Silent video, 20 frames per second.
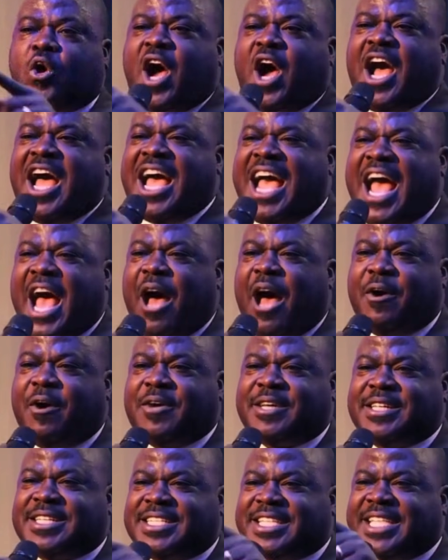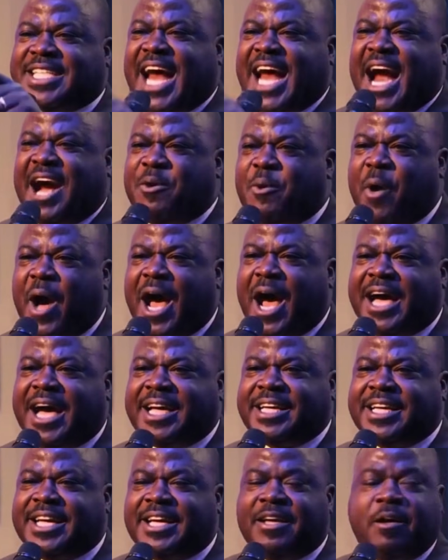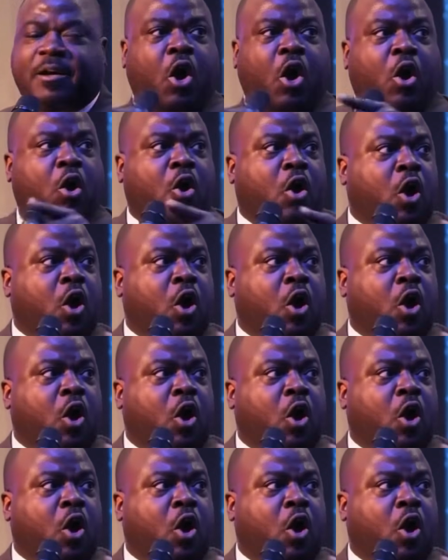is created. So in order for you to